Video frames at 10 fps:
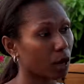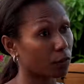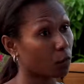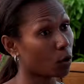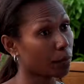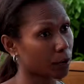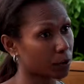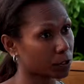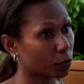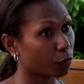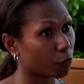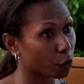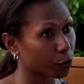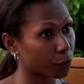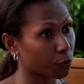forebears who
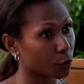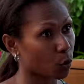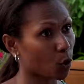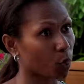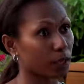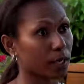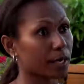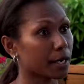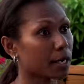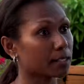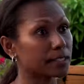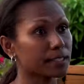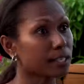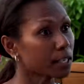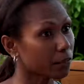fought during the war played a
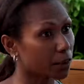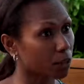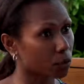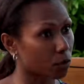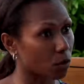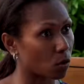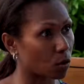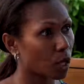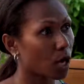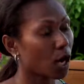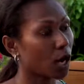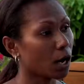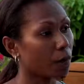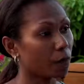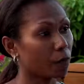significant role,
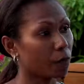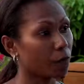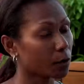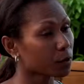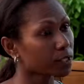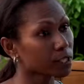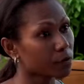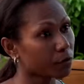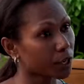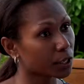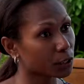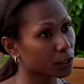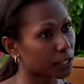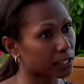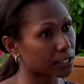very significant to
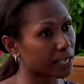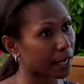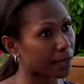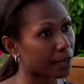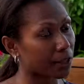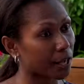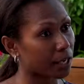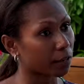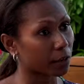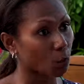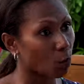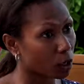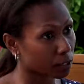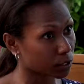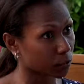the extent that if it
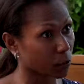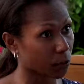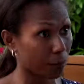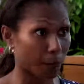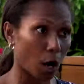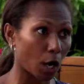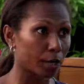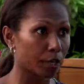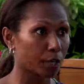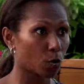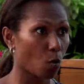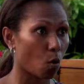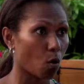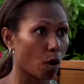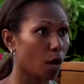wasn't for their part in the
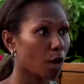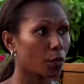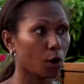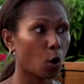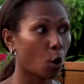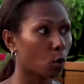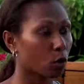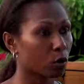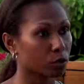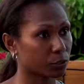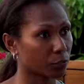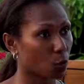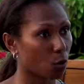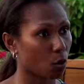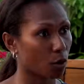war, the whole course of the
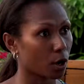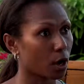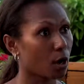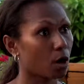war